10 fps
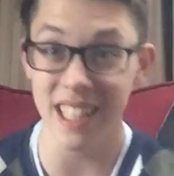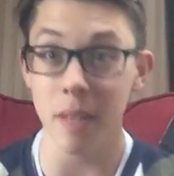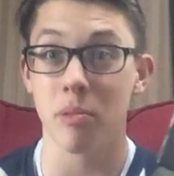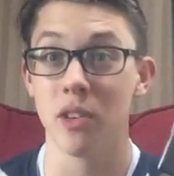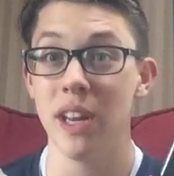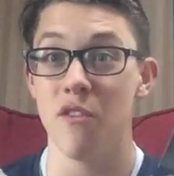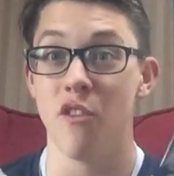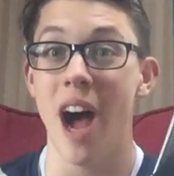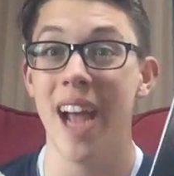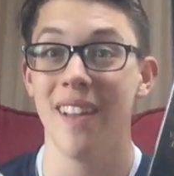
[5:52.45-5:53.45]
this is a pretty
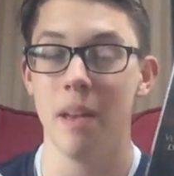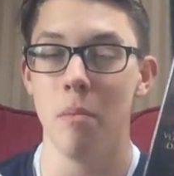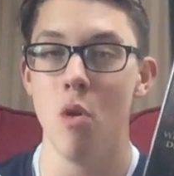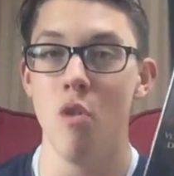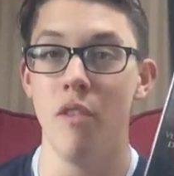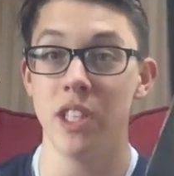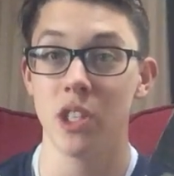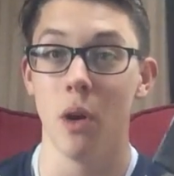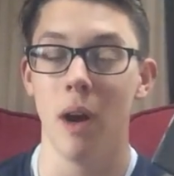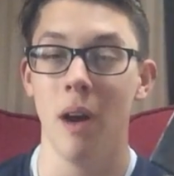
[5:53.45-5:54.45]
violent movie,
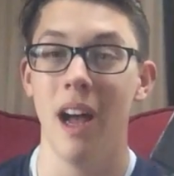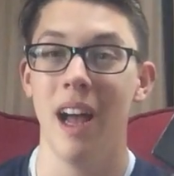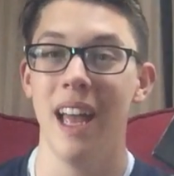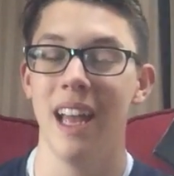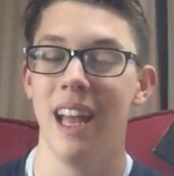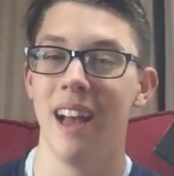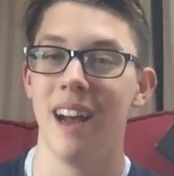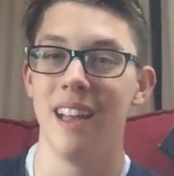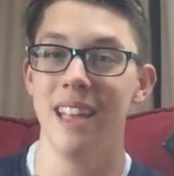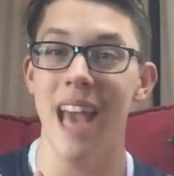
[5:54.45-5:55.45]
so
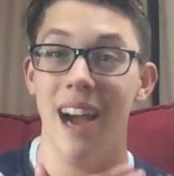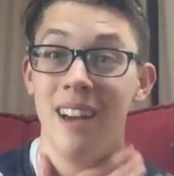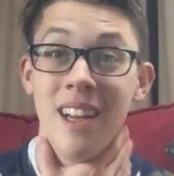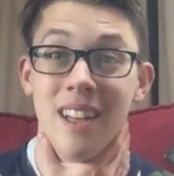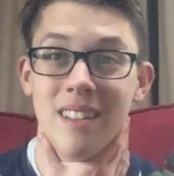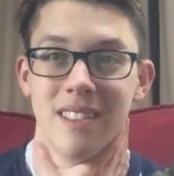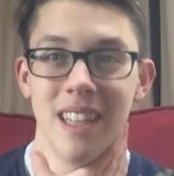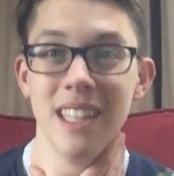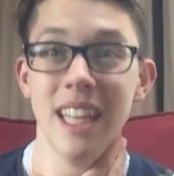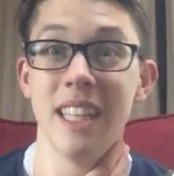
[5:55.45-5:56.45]
yeah,
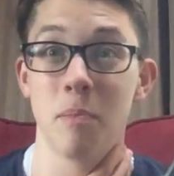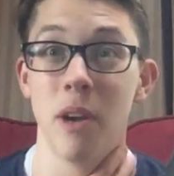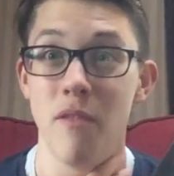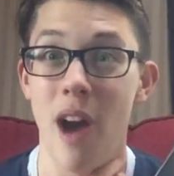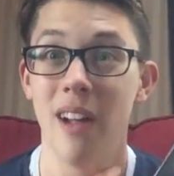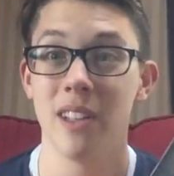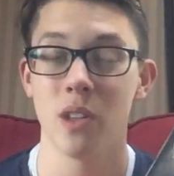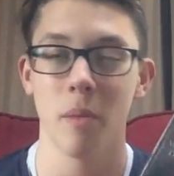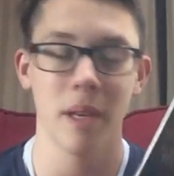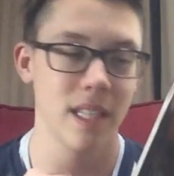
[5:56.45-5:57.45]
it's pretty violent.
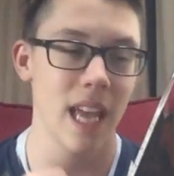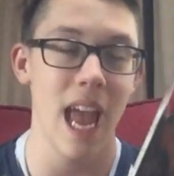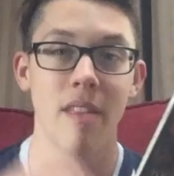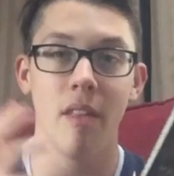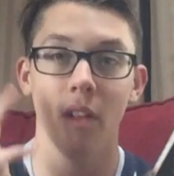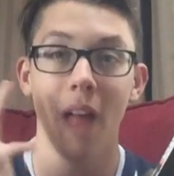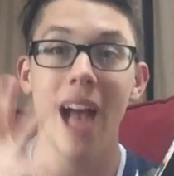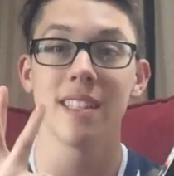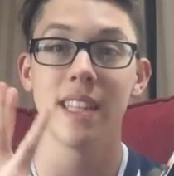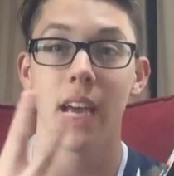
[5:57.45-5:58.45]
That's all I'm gonna say. And then the
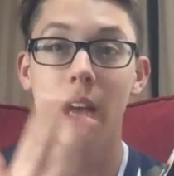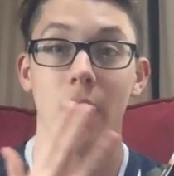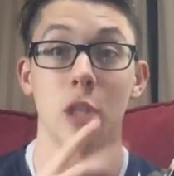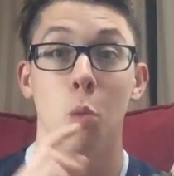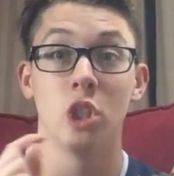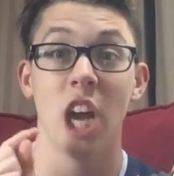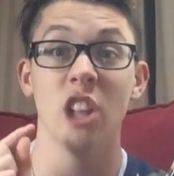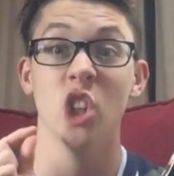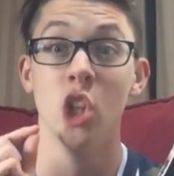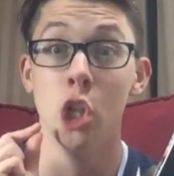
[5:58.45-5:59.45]
last thing I liked, which
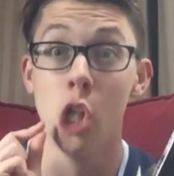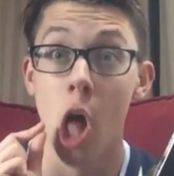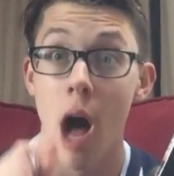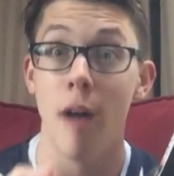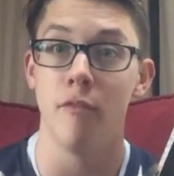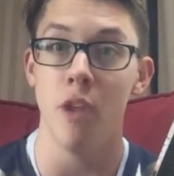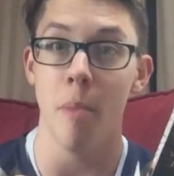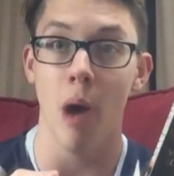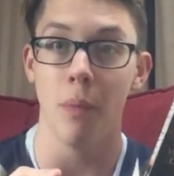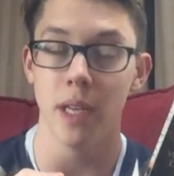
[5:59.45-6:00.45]
I loved
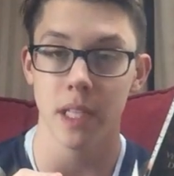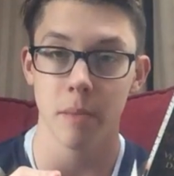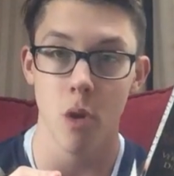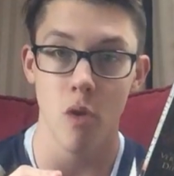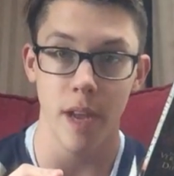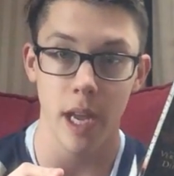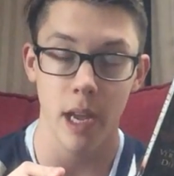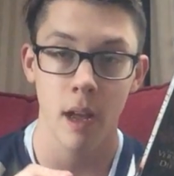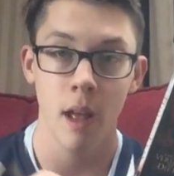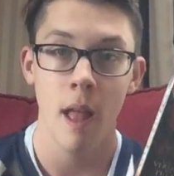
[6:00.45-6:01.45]
about this
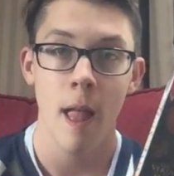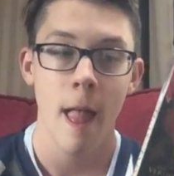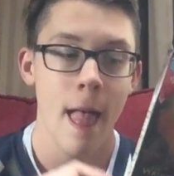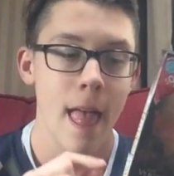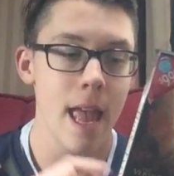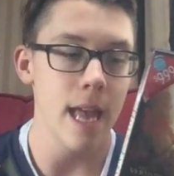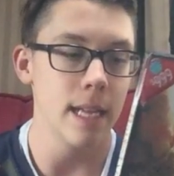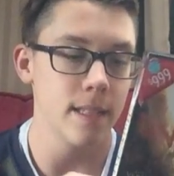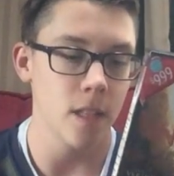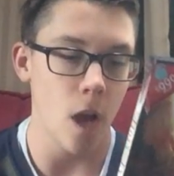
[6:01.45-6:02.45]
movie,
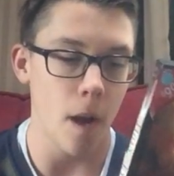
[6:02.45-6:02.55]
is